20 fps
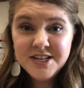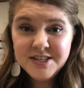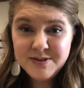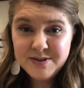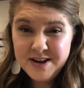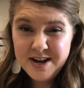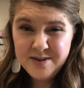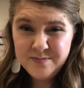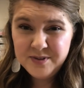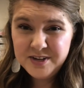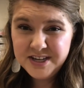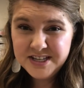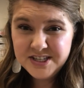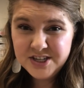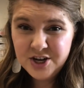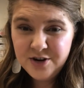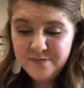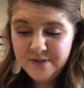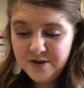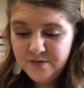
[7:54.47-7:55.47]
So I'm gonna
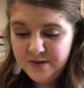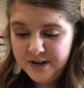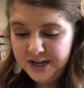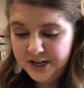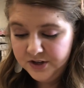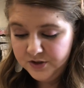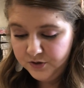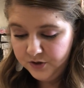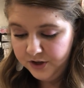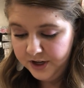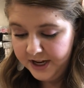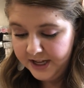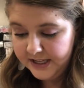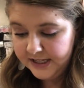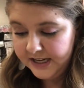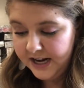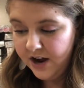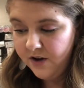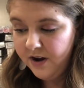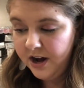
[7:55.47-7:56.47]
start my reading
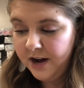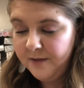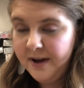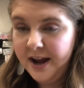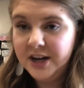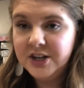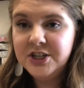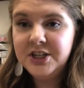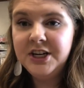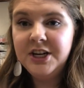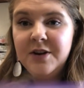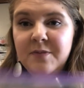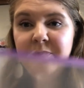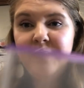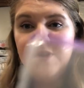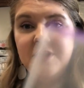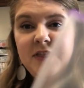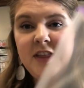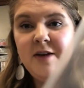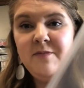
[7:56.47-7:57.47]
toolkits now, and I'm actually gonna
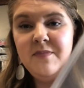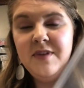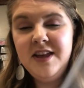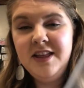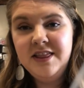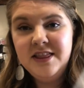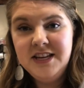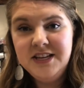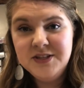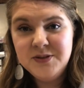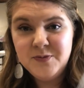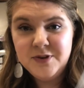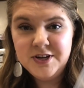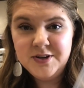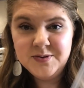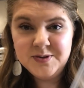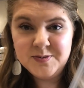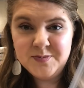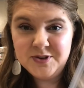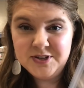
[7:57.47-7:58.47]
put them in these
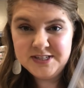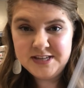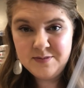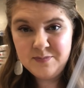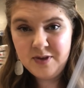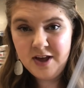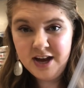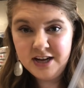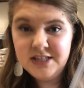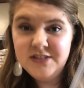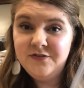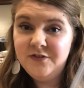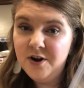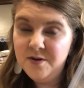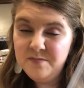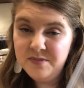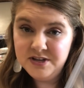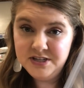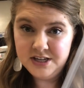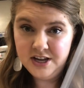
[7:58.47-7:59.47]
reusable Ziplocs
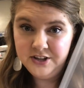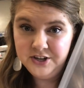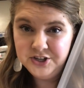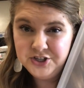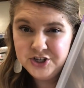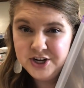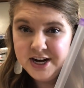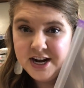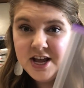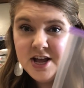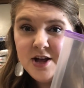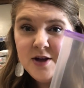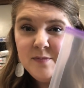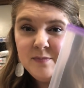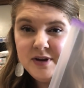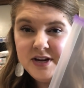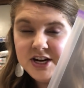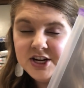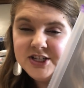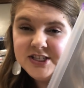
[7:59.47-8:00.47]
from Dollar Tree.
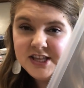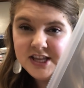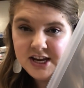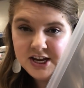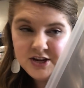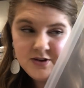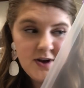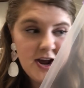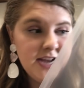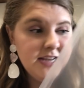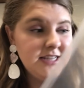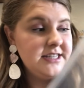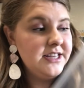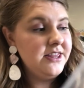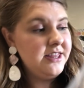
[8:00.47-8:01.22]
But here's the thing, you guys.